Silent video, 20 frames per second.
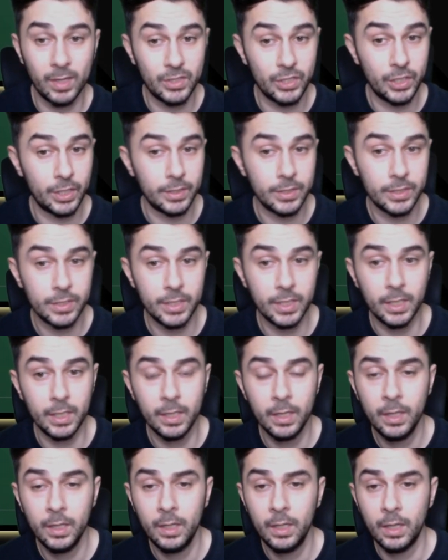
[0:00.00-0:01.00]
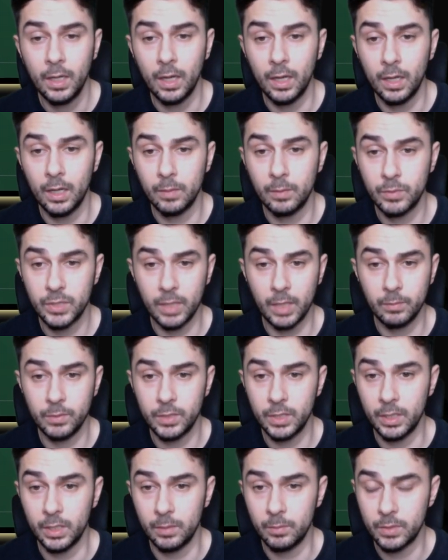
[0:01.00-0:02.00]
As you can see, same
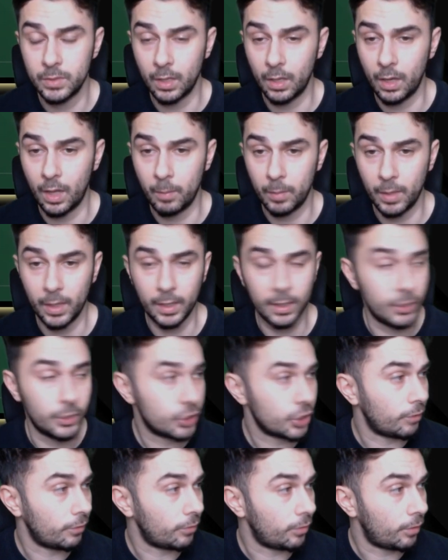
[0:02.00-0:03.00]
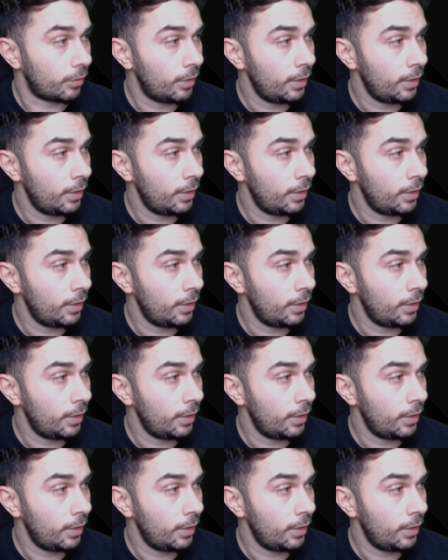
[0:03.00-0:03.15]
teams are like playing each other